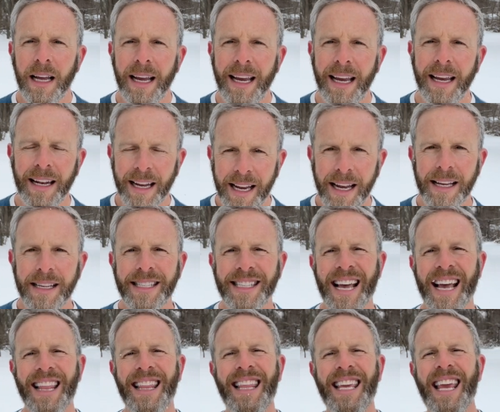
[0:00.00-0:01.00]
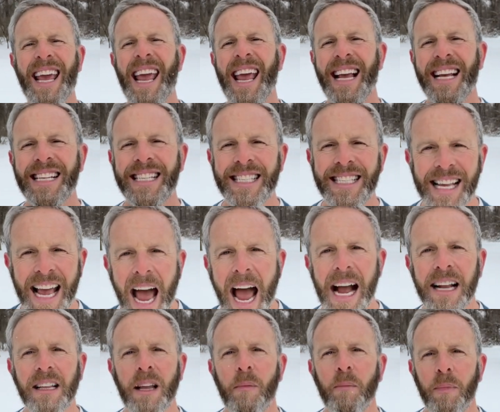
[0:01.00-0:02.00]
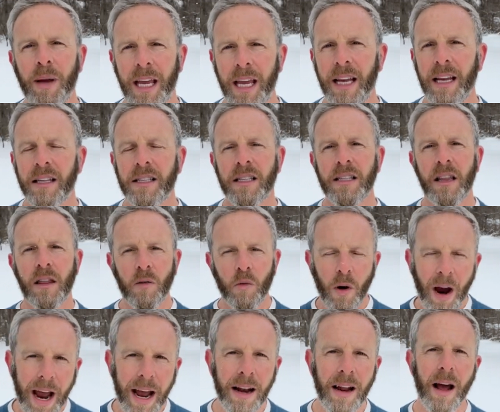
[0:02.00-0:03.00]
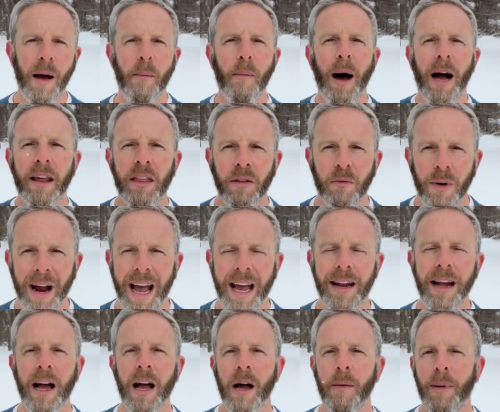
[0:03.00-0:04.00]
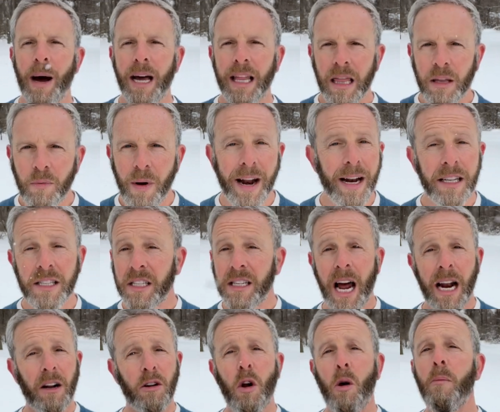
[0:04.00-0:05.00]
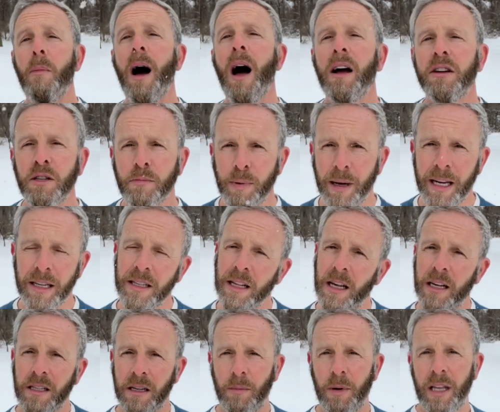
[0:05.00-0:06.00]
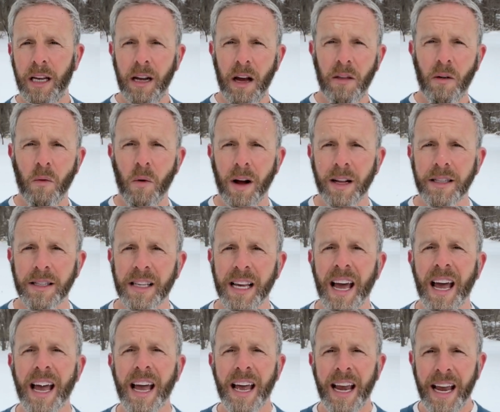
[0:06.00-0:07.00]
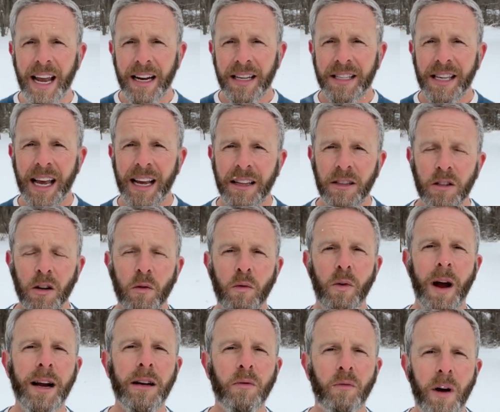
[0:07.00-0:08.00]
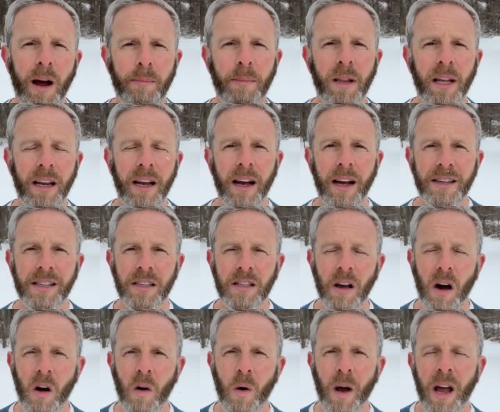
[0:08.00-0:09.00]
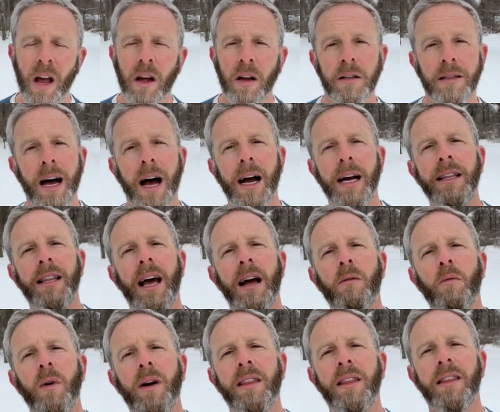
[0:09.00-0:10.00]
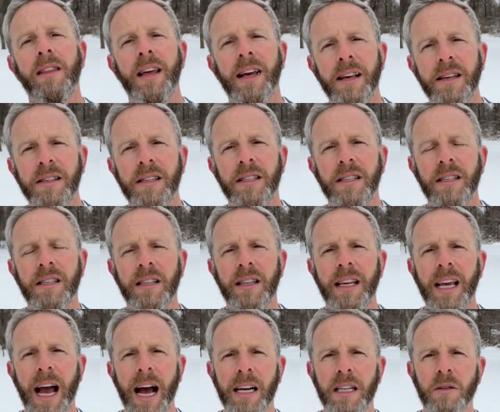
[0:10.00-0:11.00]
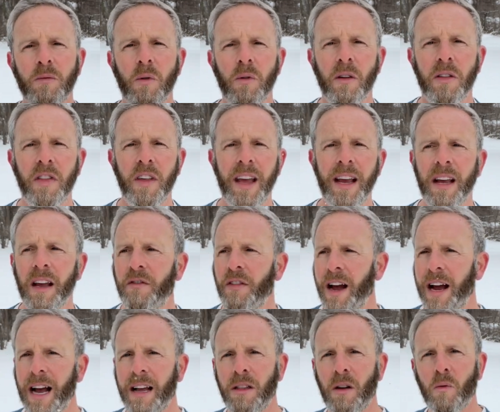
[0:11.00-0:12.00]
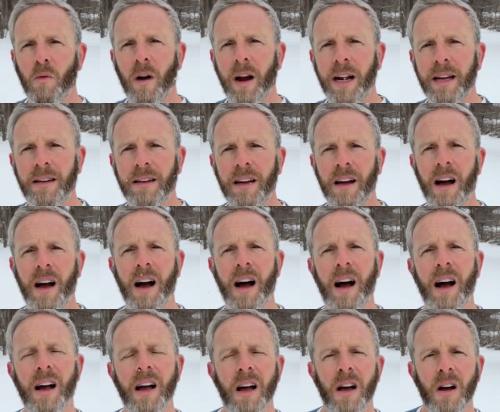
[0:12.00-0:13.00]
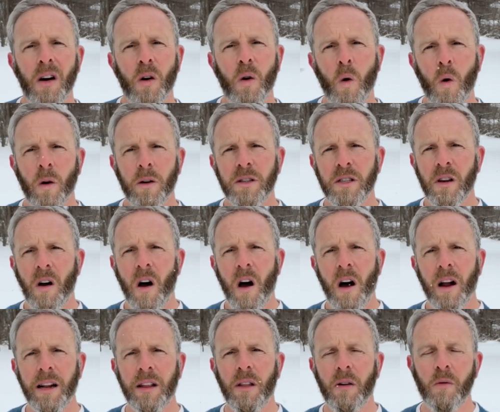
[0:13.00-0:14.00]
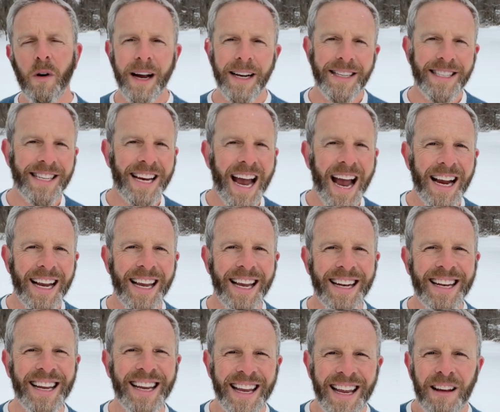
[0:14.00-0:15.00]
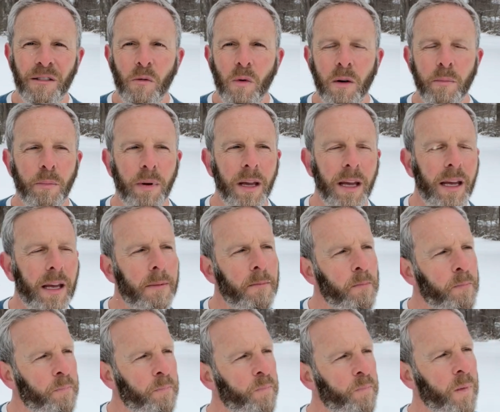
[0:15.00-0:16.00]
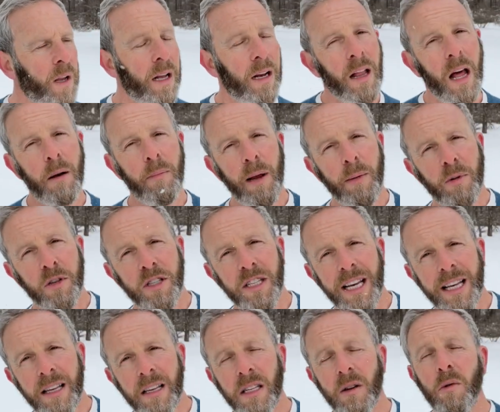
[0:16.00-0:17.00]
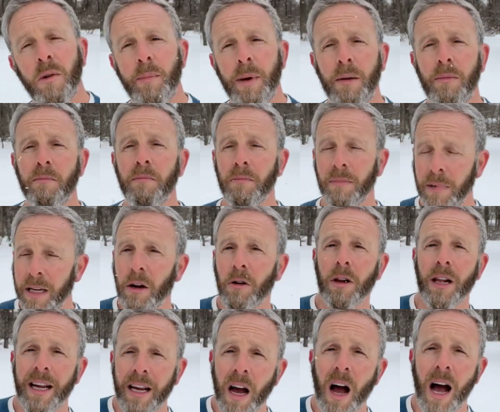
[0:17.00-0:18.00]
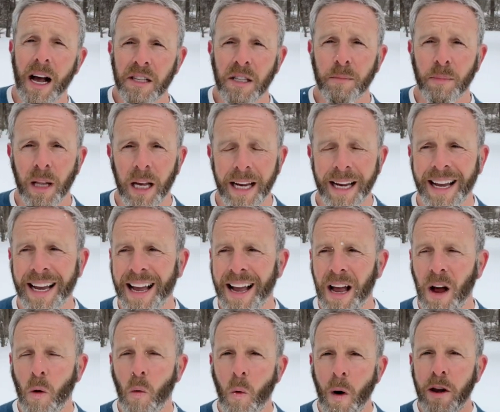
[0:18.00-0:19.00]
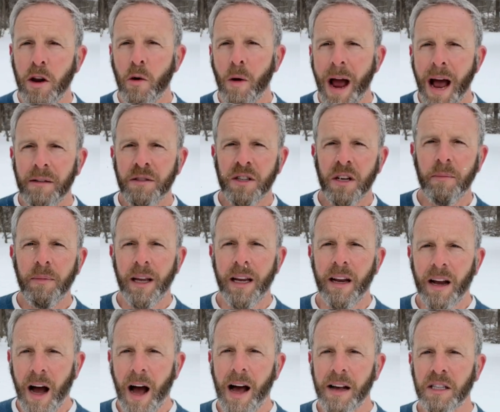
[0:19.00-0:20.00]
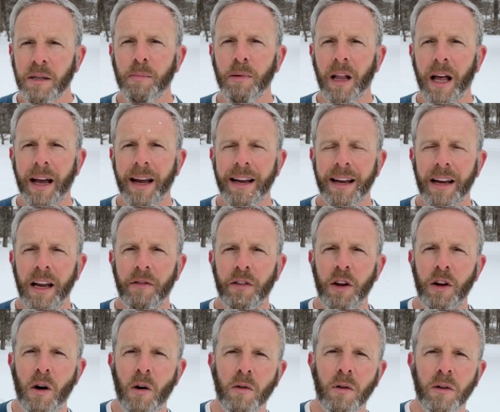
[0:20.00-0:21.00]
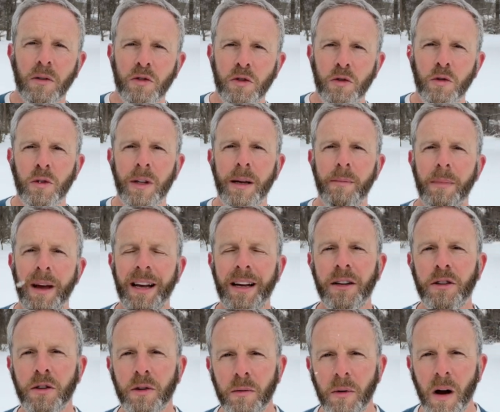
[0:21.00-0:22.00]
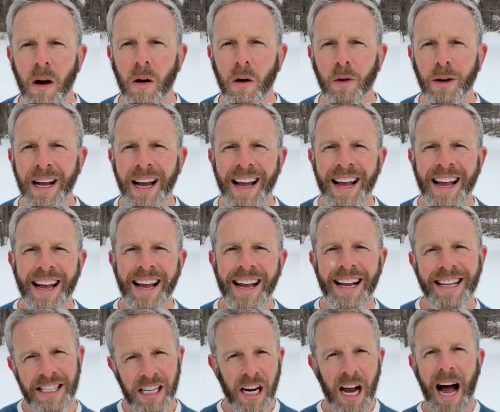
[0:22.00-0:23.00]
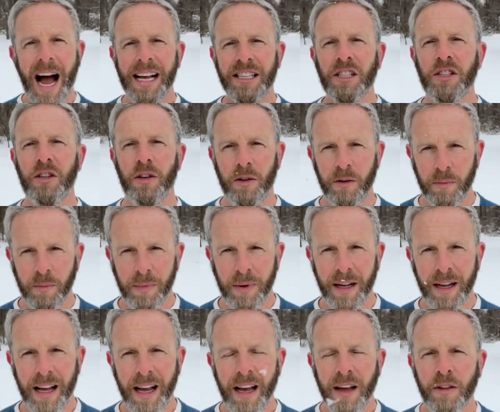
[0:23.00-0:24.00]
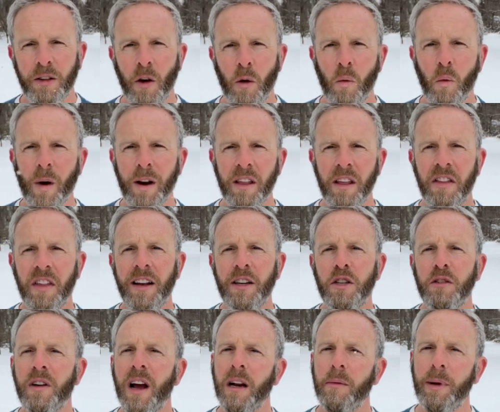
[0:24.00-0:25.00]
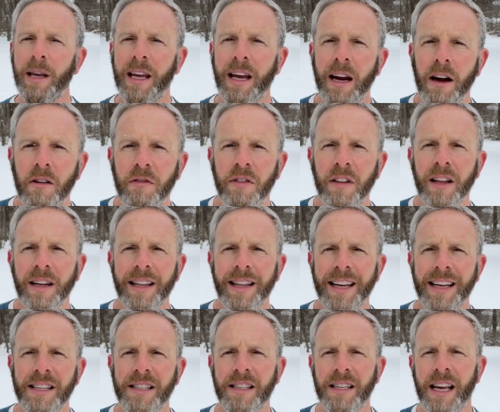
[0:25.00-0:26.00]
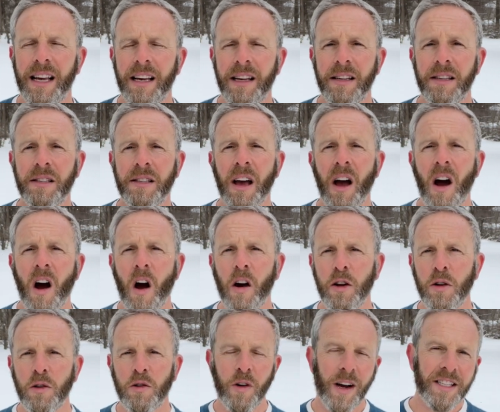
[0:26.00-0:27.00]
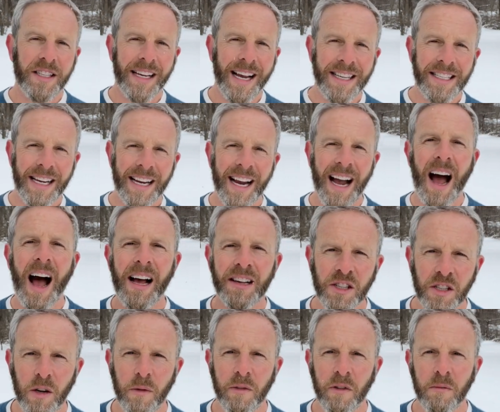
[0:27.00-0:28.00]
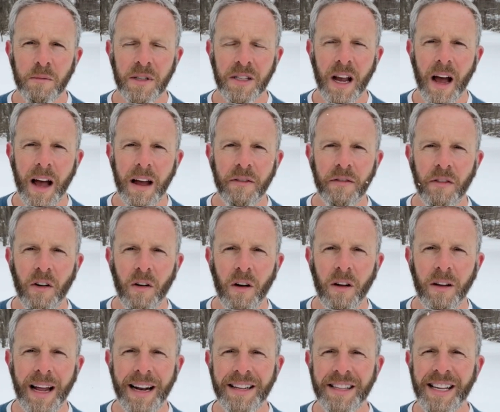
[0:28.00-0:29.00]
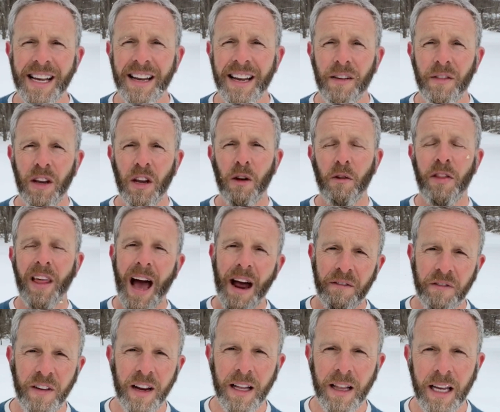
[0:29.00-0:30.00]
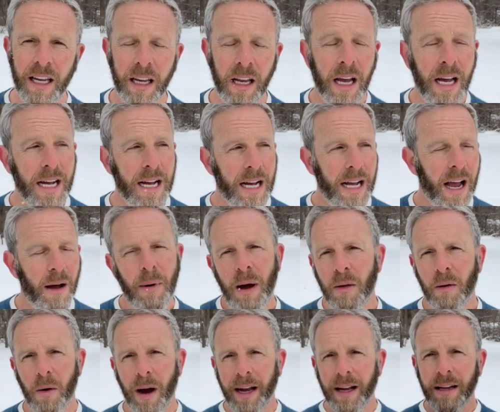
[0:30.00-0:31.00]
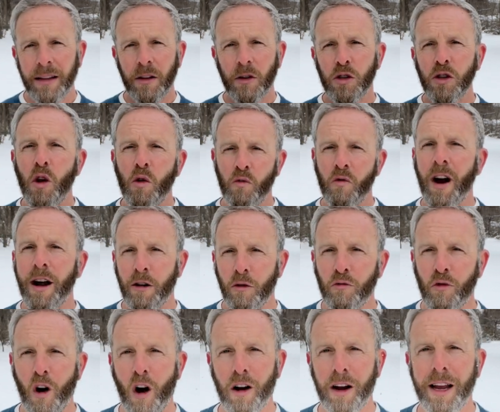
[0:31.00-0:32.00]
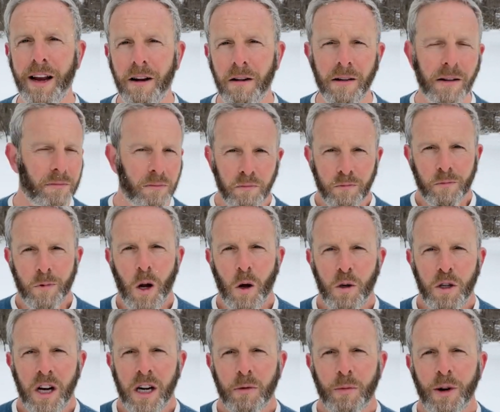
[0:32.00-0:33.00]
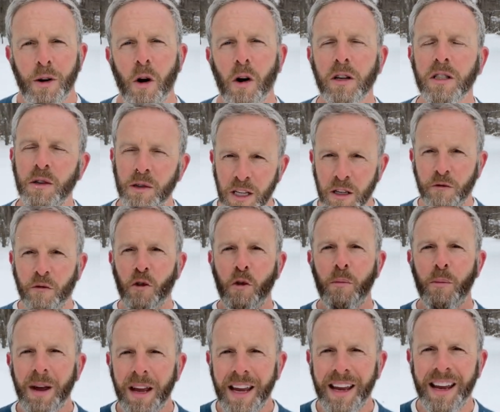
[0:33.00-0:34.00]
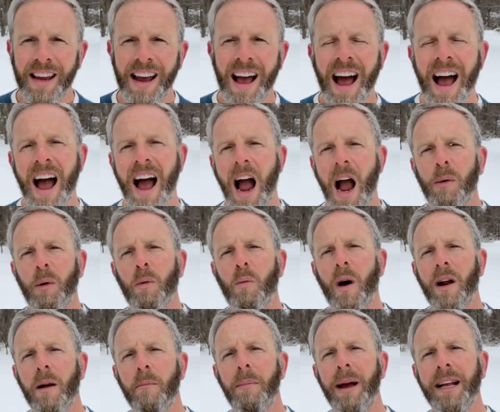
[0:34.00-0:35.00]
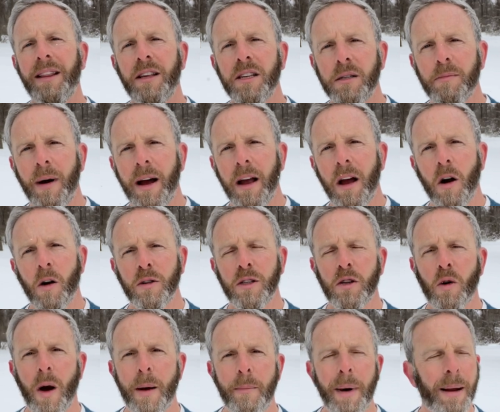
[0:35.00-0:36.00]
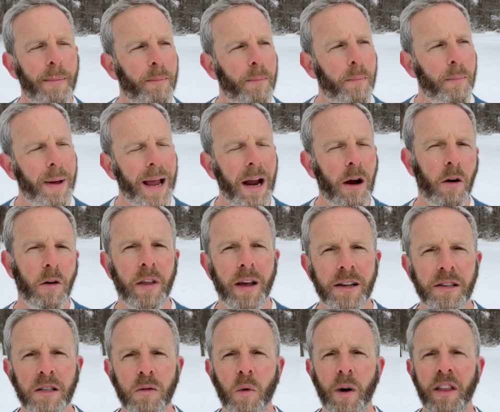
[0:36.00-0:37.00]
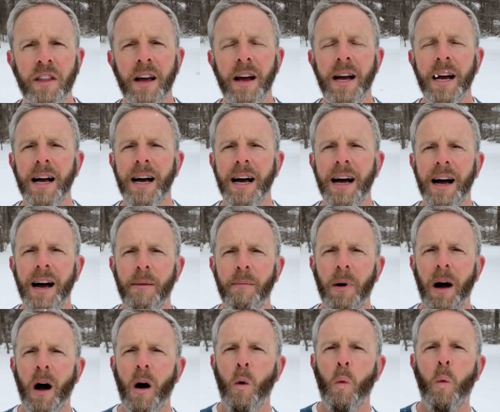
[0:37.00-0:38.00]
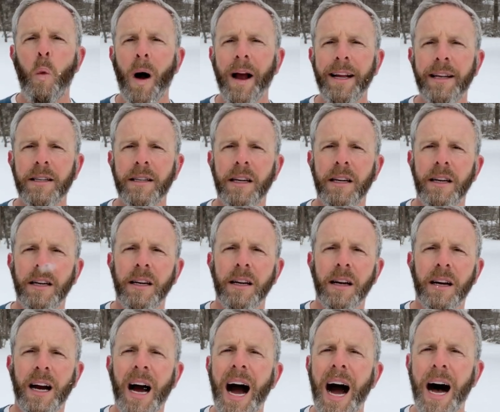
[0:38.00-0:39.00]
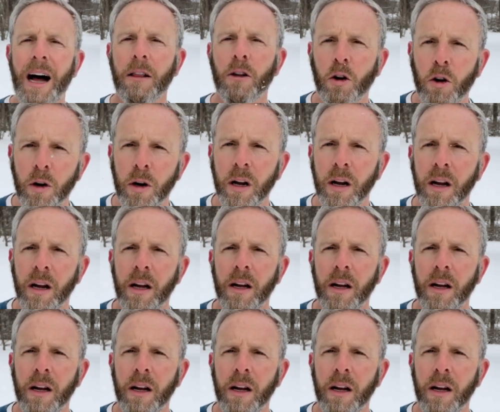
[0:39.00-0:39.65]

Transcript: It is the exact piece, thread by thread by thread. It's not an homage piece like some of the other ones. It is a direct replica. So tied that with this, the actual thing, if I had the right cords on and the right jacket, it would be, a lot of people say this, it would be nearly cosplay. When you have something cosplay, if you don't truly make it your own, it's a costume. So one of the things you've got to be careful in this is, are you dressing as a costume from Skyfall? And is it giving you that feeling? And by the way, there's no right or wrong here, no judgment calls. Just for me, I would want to make this my own. So I might pair this with a white collared